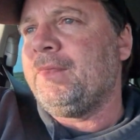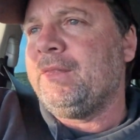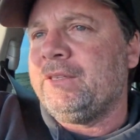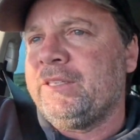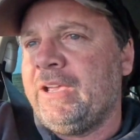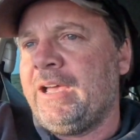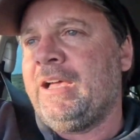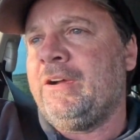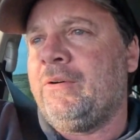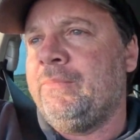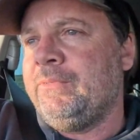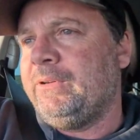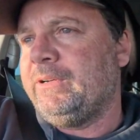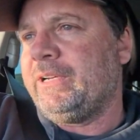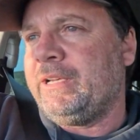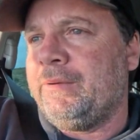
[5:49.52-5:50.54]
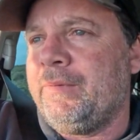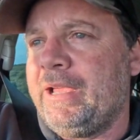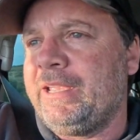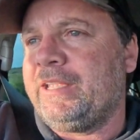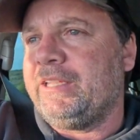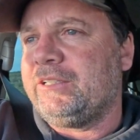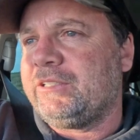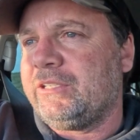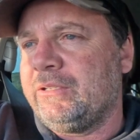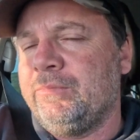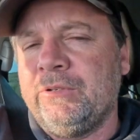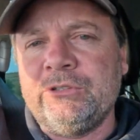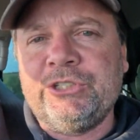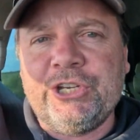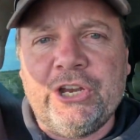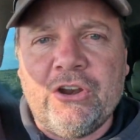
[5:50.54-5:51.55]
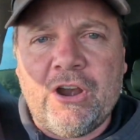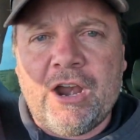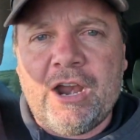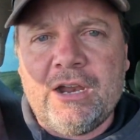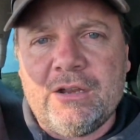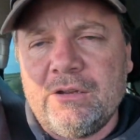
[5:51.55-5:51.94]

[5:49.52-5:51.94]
So I'm not going to make it to Mildura.